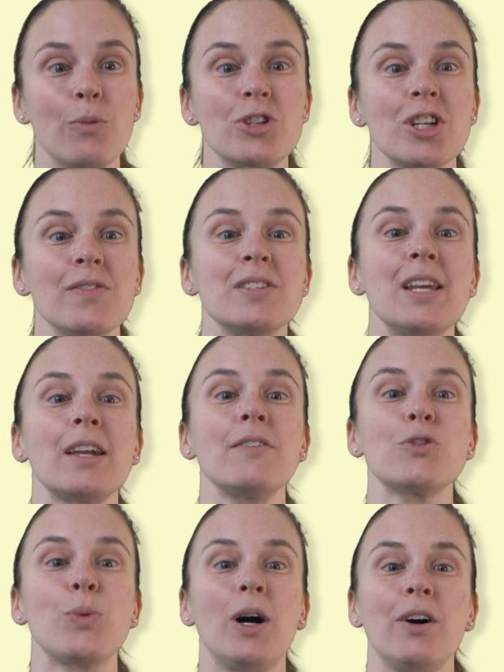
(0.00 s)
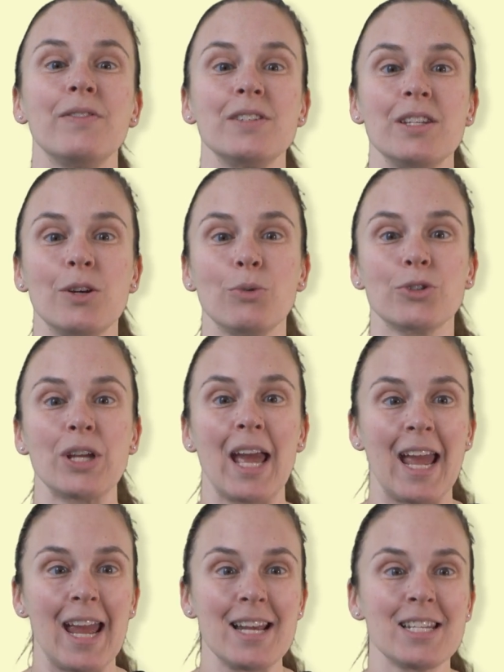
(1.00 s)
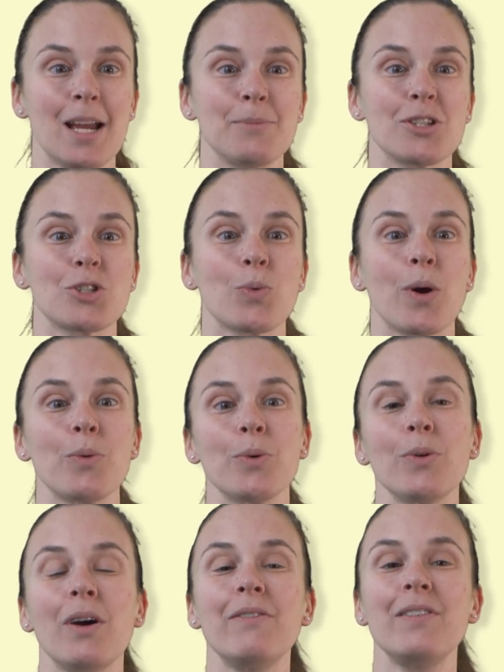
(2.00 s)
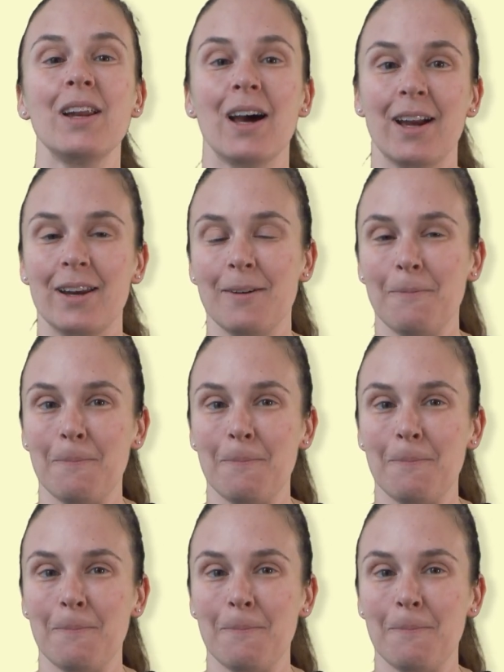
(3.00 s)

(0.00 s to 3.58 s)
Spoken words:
which gives negative 12 is equal to a times the square root of 9.